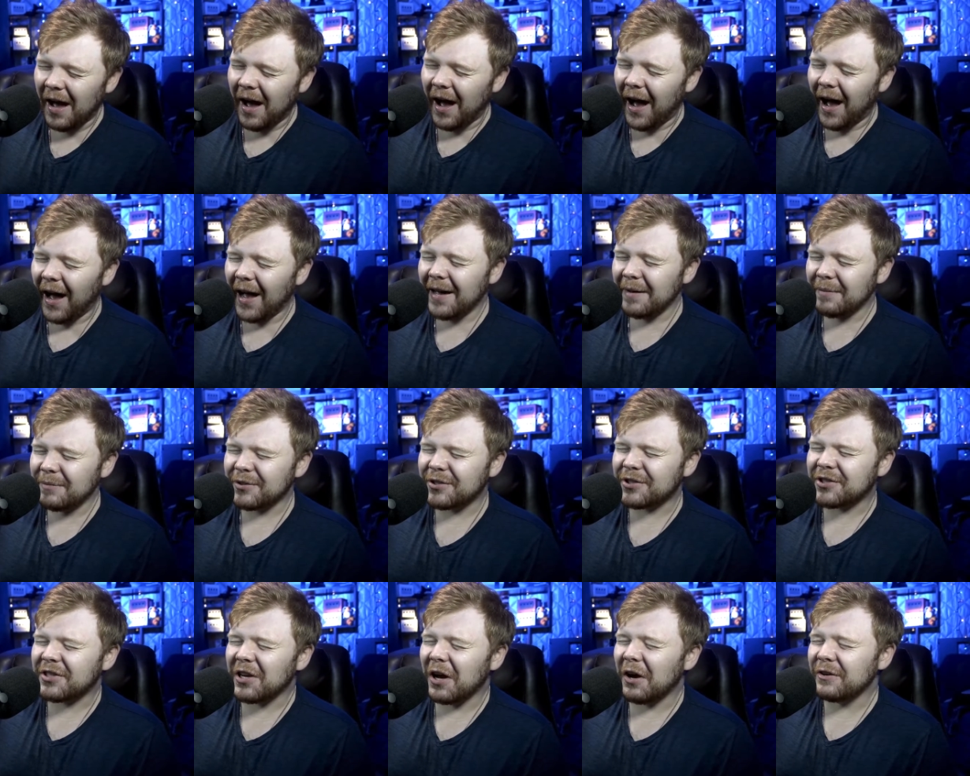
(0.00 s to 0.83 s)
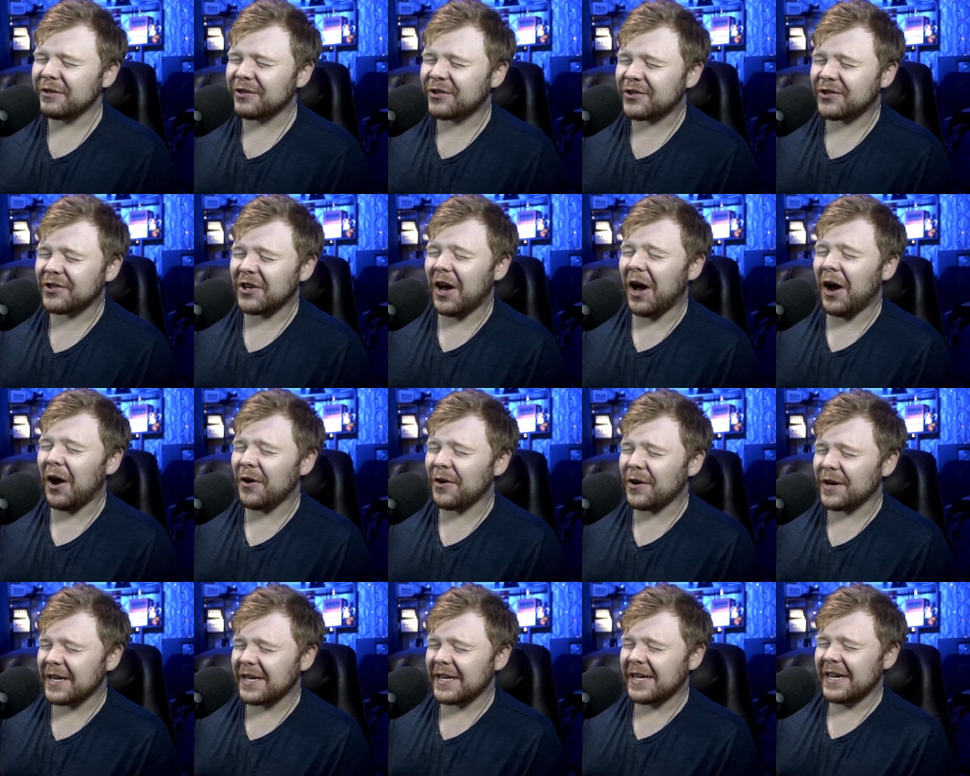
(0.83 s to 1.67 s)
I'm so
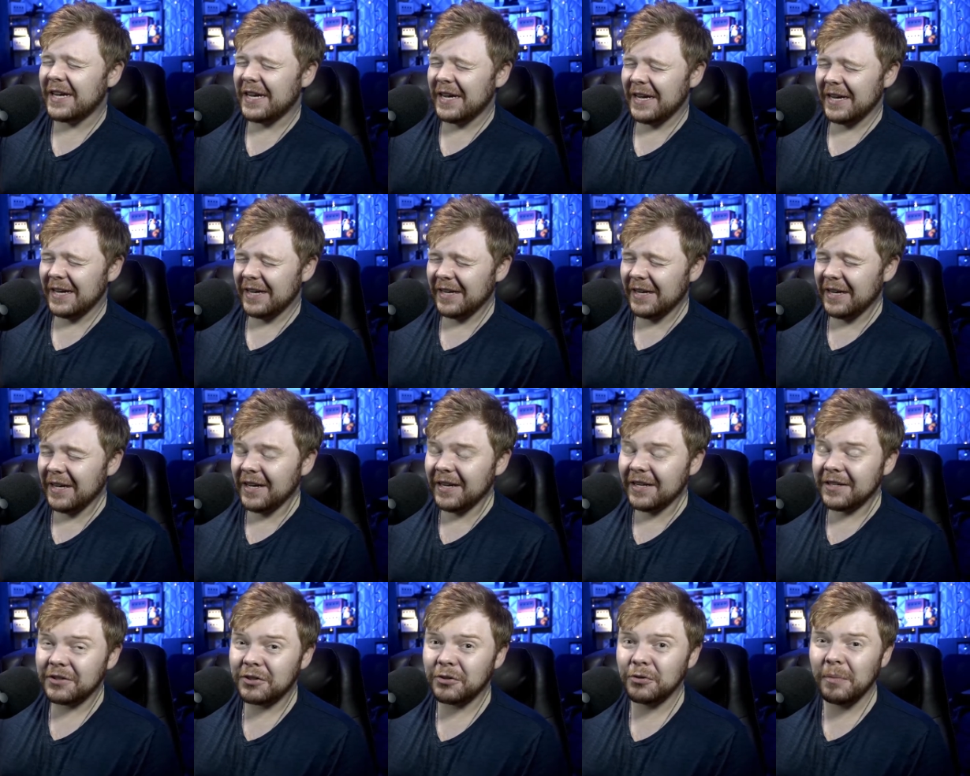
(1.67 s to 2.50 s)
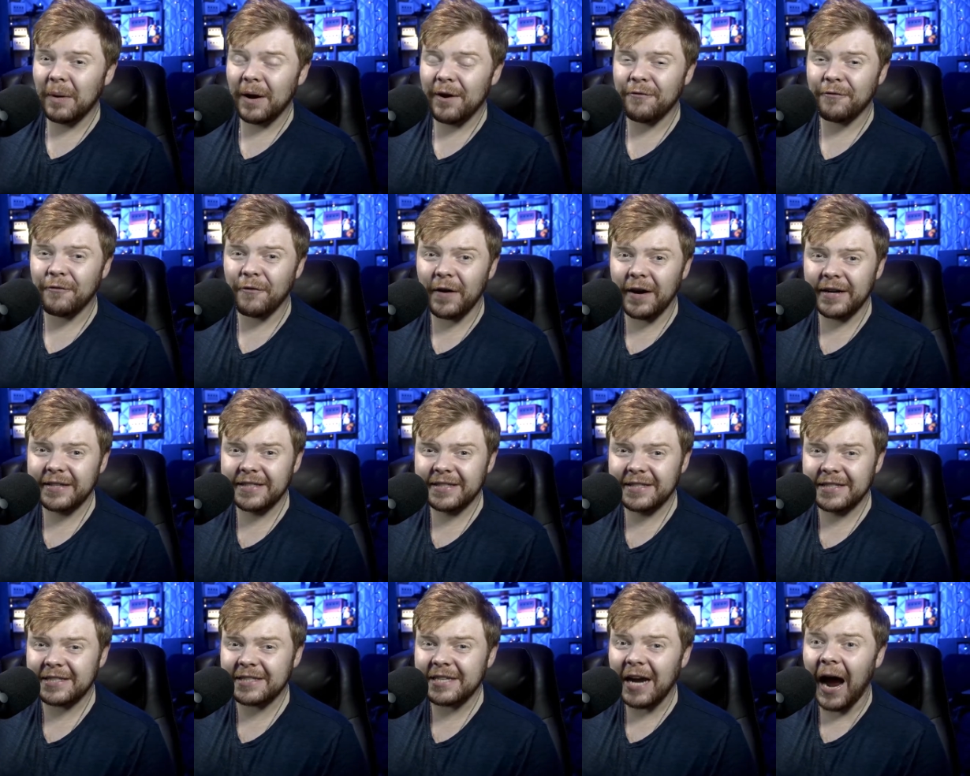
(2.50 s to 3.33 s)
sorry to my
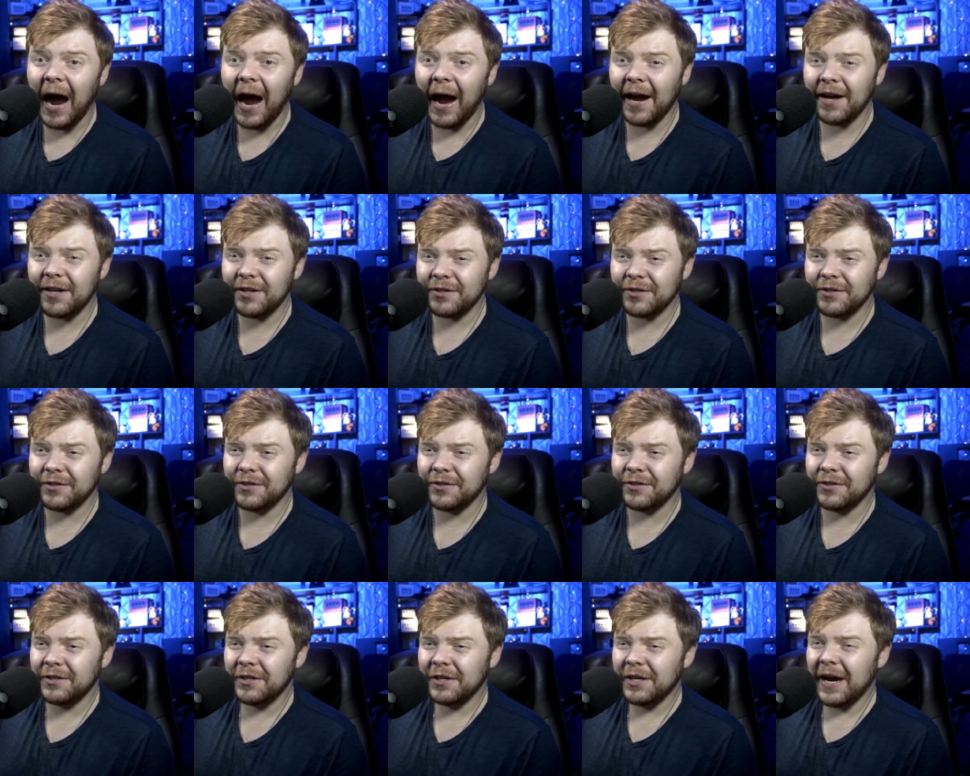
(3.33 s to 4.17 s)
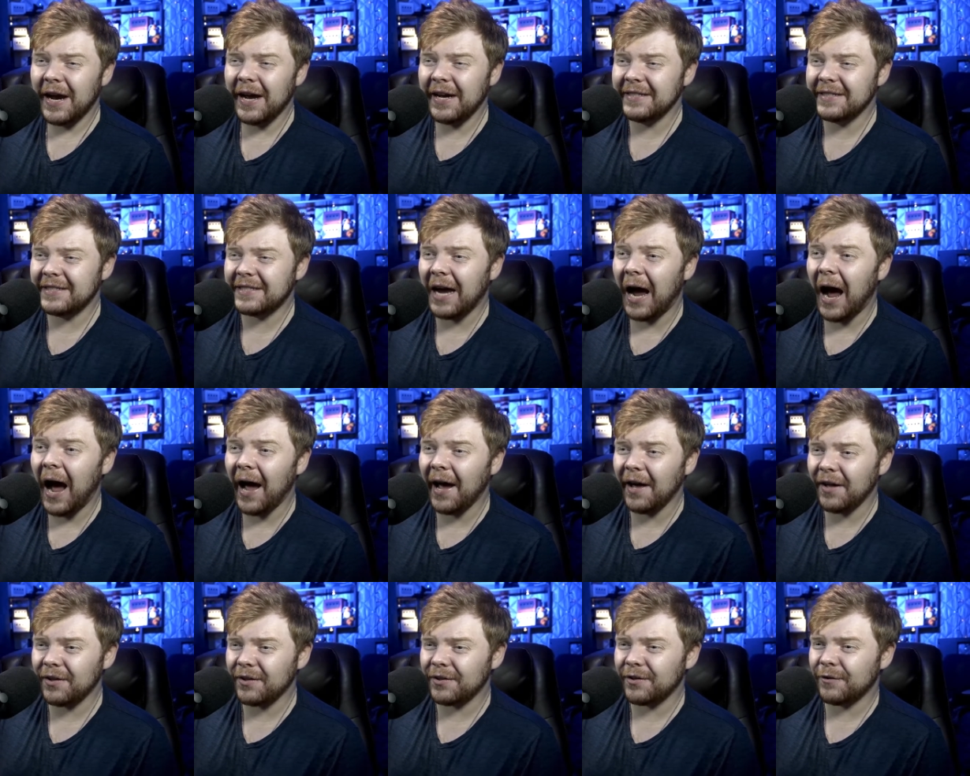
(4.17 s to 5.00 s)
friends Tyler and
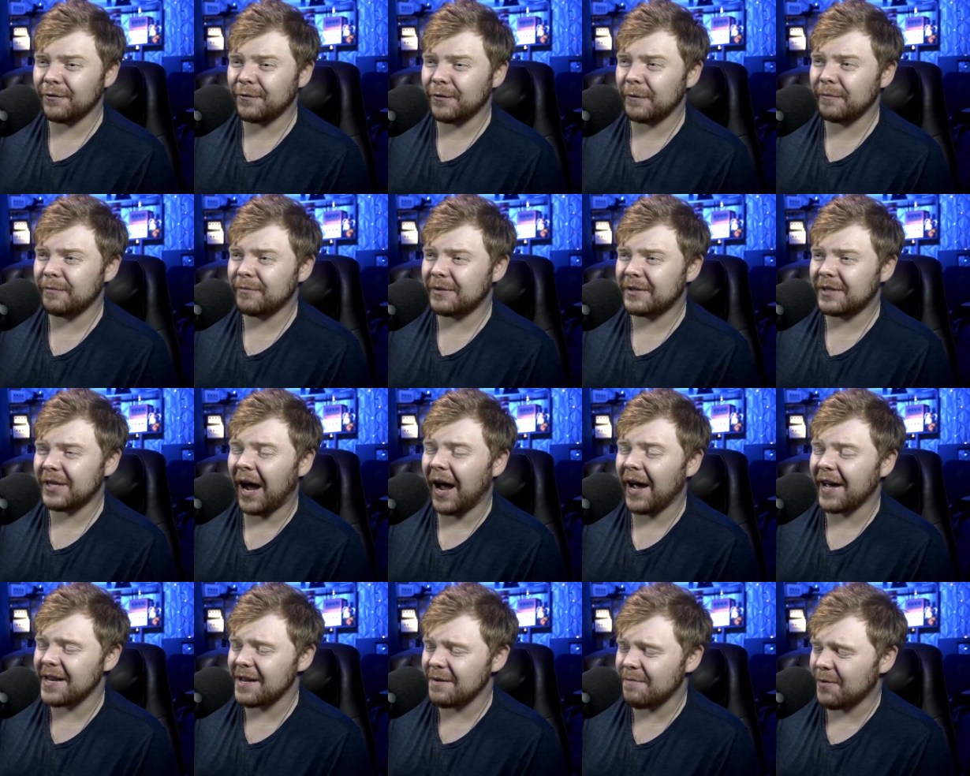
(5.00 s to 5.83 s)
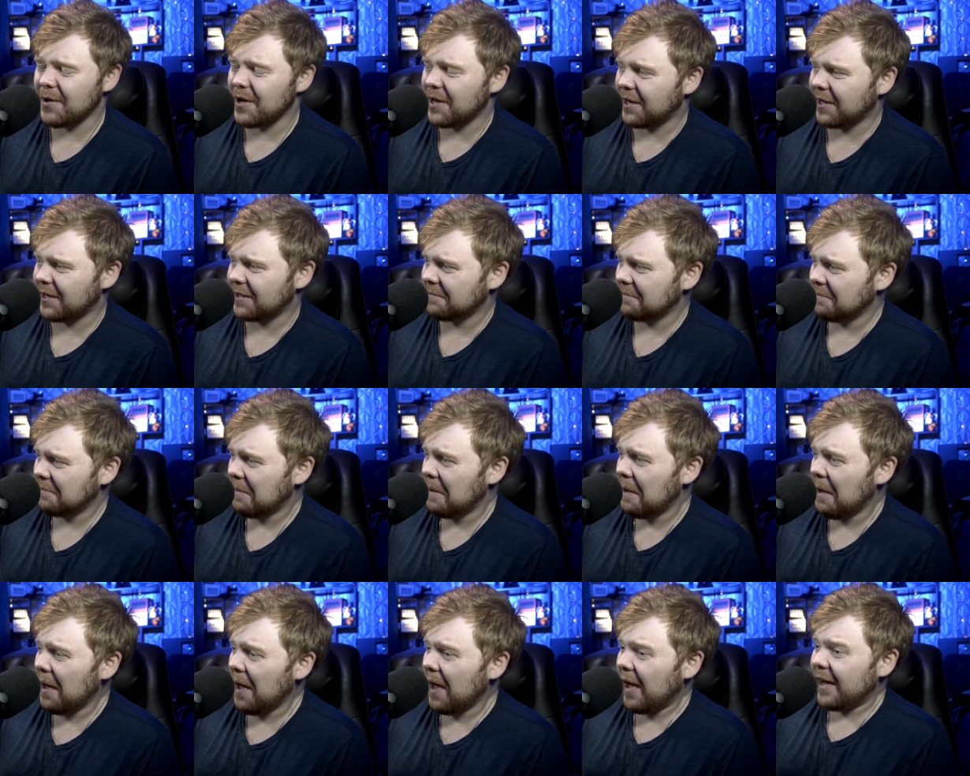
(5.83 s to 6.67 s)
Tyler from
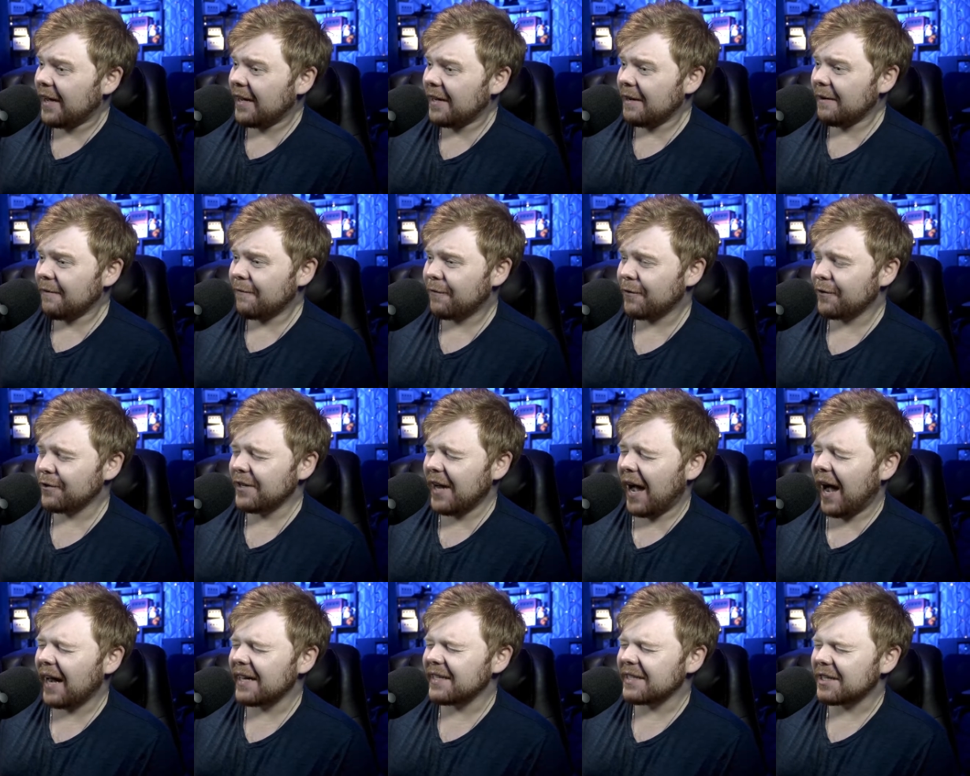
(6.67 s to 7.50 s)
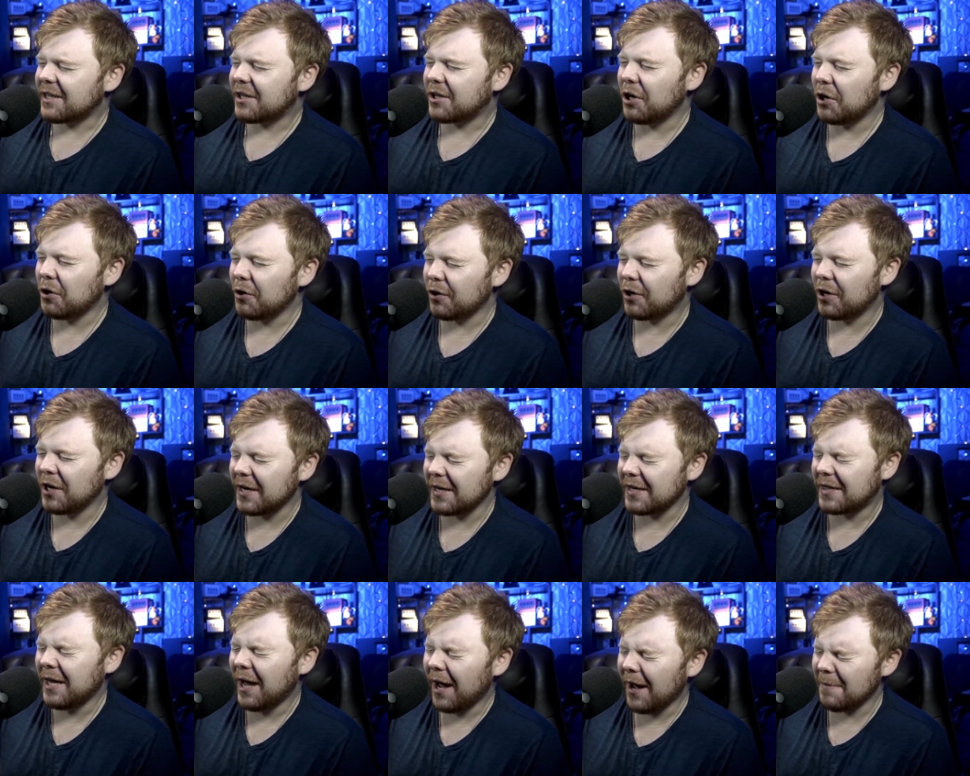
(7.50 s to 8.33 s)
tinyBuild for not
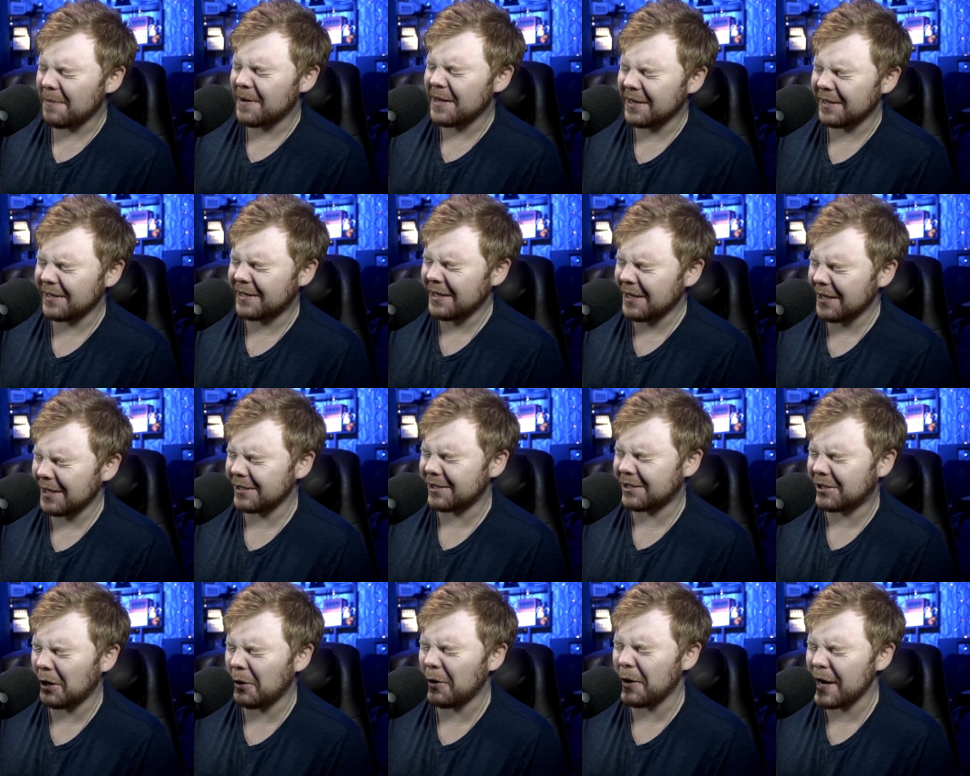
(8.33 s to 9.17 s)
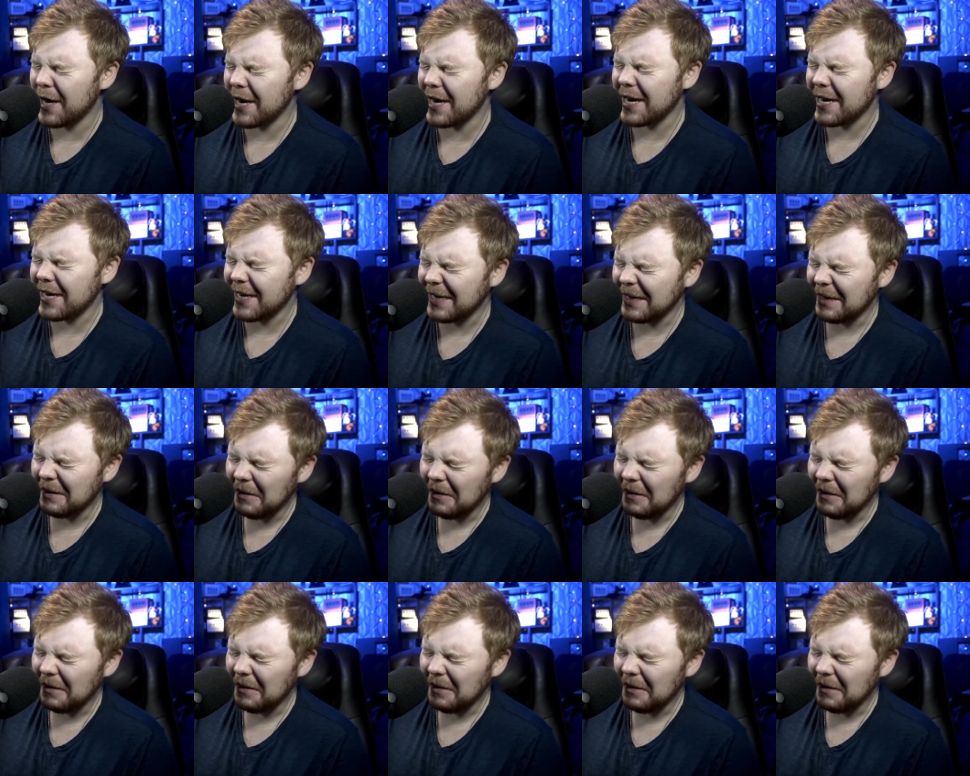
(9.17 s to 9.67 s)
including them in the tweet.